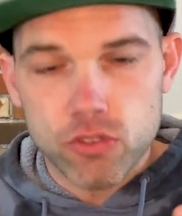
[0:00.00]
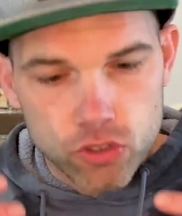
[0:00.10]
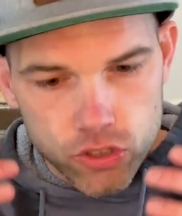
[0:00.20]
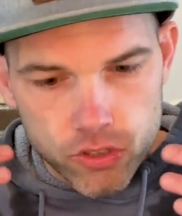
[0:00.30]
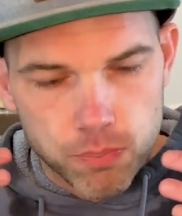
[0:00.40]

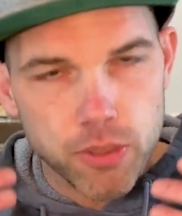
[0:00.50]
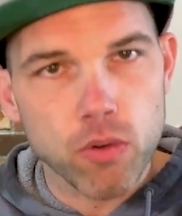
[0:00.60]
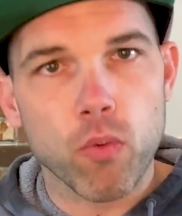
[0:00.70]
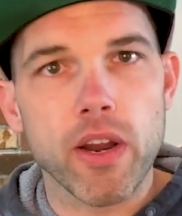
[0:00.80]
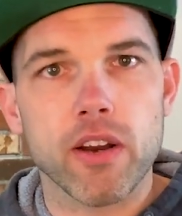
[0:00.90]
just be
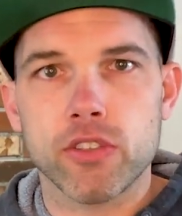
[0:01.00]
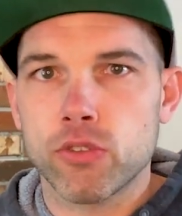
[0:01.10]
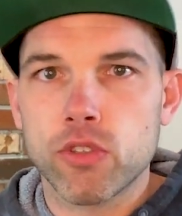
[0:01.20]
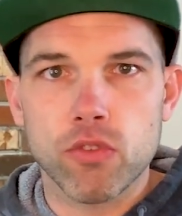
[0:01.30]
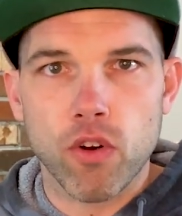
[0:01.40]
aware.
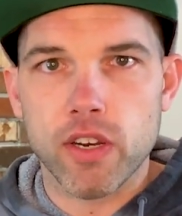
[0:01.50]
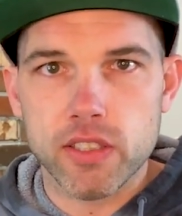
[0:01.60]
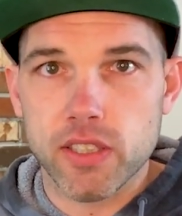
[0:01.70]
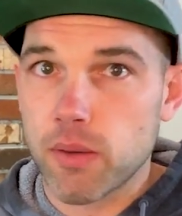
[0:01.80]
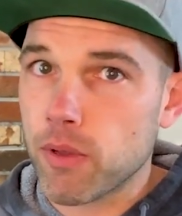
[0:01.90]
You could run
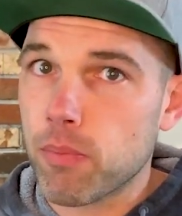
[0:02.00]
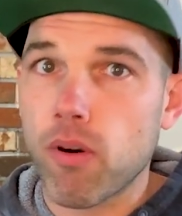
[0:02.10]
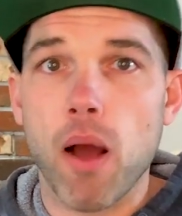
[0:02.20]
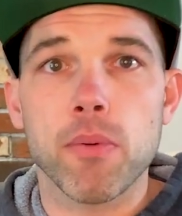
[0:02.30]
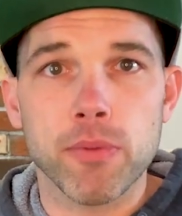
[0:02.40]
into them. You
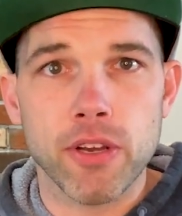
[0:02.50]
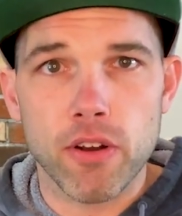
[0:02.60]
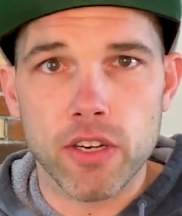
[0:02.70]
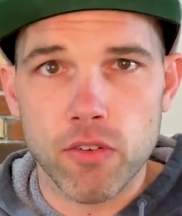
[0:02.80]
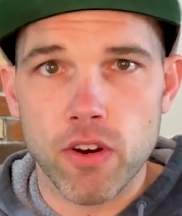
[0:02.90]
probably
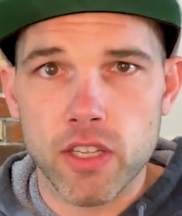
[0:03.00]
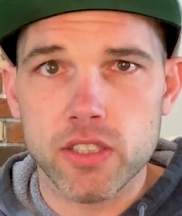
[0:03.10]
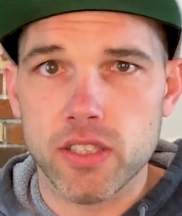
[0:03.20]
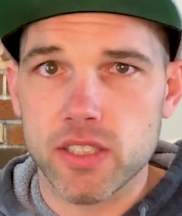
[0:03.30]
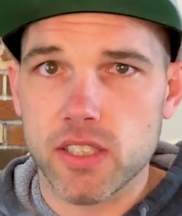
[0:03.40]
are going to run
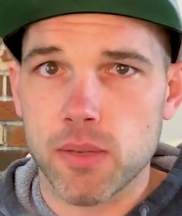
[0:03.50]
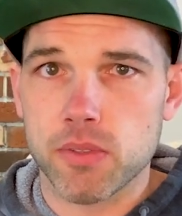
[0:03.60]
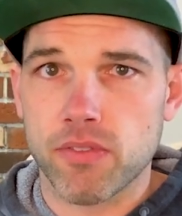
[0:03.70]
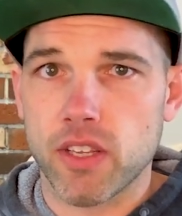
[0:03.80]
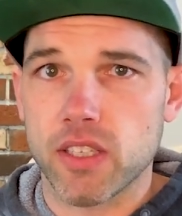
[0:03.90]
into these types
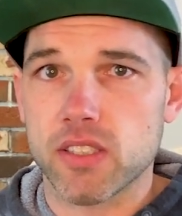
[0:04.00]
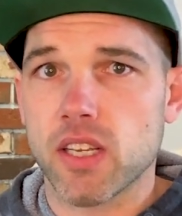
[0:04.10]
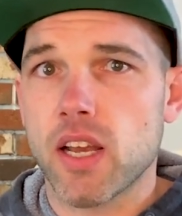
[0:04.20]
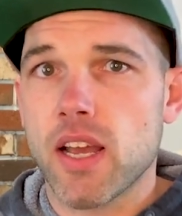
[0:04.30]
of things.